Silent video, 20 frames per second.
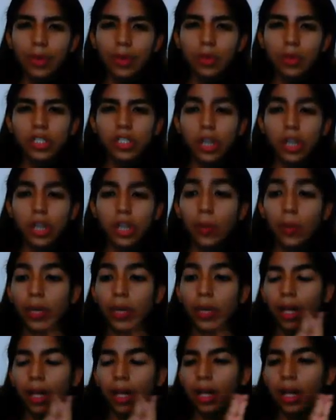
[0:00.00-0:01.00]
which
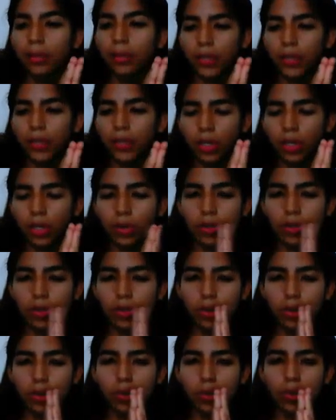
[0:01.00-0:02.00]
will help you
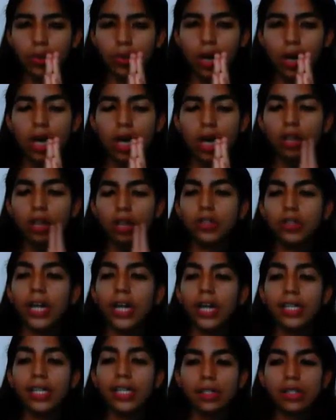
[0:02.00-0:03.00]
to
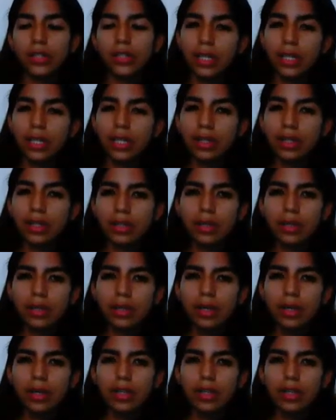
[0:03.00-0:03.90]
your students